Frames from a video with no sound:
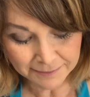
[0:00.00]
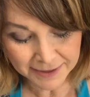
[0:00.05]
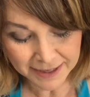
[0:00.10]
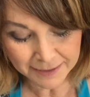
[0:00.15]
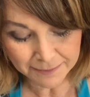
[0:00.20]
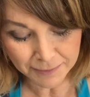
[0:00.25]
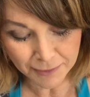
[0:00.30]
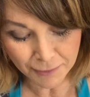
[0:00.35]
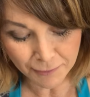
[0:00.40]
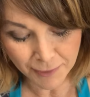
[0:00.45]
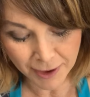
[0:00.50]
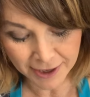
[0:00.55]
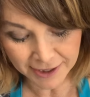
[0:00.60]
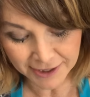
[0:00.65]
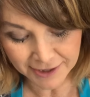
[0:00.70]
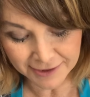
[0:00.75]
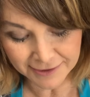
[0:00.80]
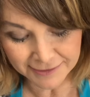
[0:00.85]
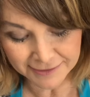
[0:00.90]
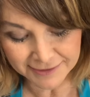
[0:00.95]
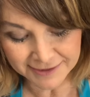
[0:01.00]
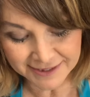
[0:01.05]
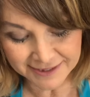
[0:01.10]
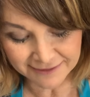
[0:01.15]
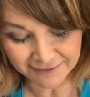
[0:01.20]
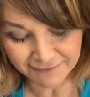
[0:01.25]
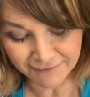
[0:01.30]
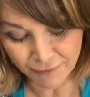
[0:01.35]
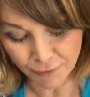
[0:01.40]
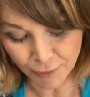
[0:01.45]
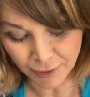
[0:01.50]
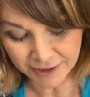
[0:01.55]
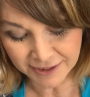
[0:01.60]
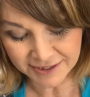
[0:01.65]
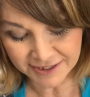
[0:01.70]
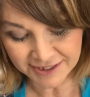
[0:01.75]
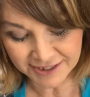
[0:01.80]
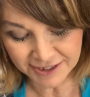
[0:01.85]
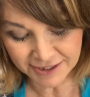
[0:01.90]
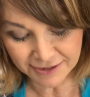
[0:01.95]
people want to use
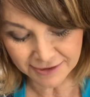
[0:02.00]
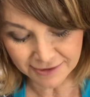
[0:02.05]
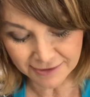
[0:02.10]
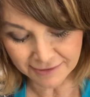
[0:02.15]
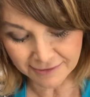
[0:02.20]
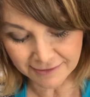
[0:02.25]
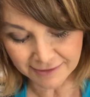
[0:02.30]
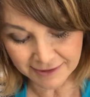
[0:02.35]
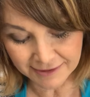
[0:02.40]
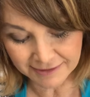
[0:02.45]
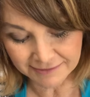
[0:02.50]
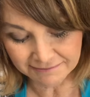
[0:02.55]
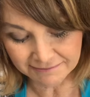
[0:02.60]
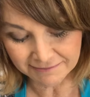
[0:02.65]
forks to